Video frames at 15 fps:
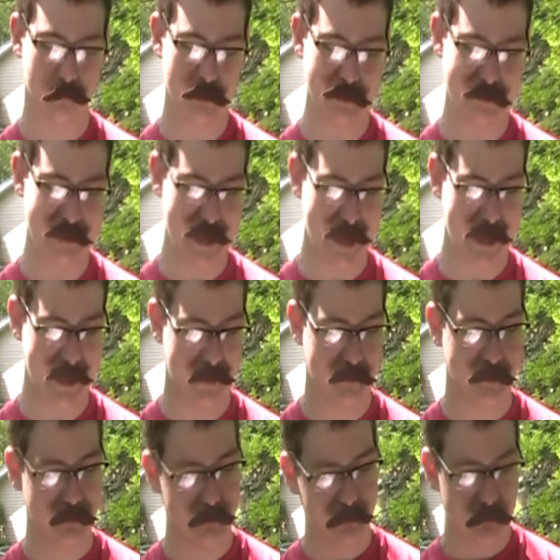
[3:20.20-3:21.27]
be dead.
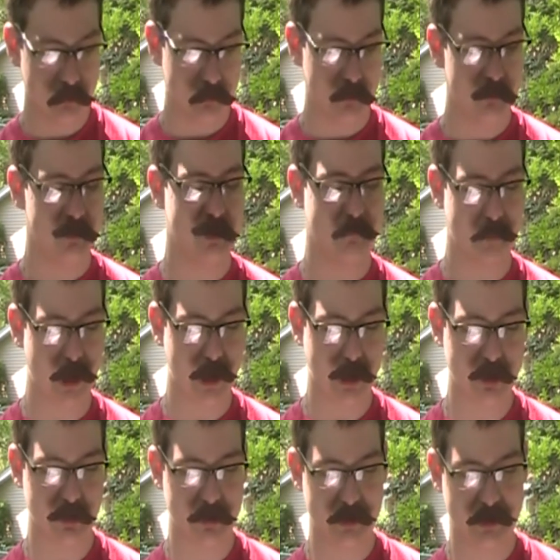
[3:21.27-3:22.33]
Seemed like he
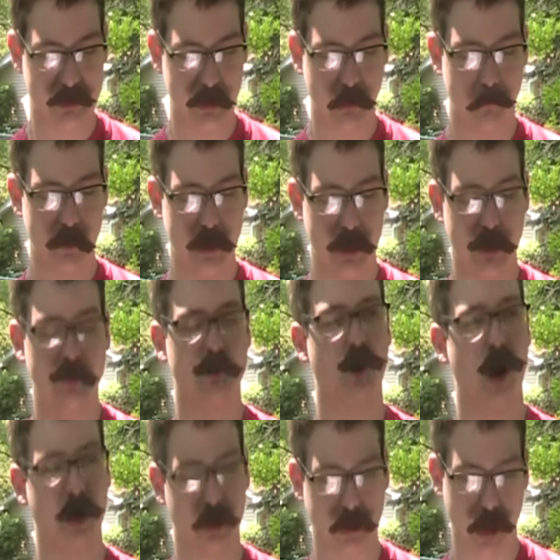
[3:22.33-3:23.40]
should still be here
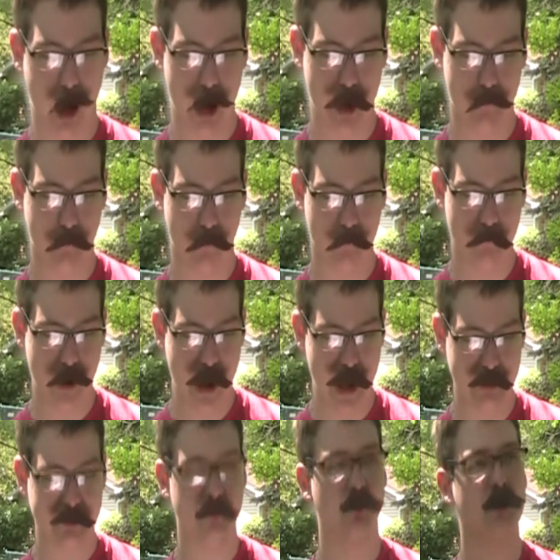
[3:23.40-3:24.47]
trying to
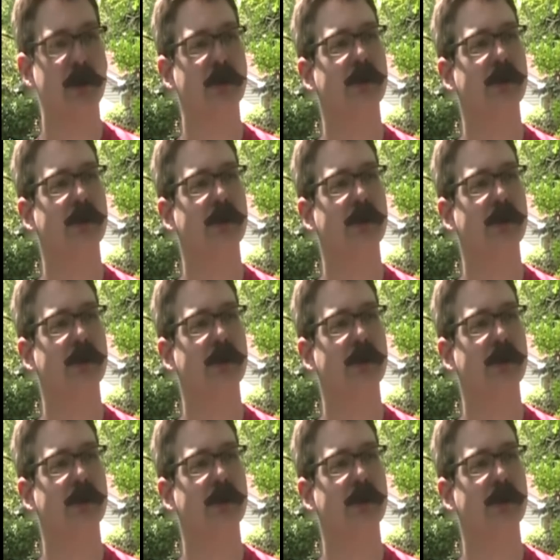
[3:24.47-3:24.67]
compromise and win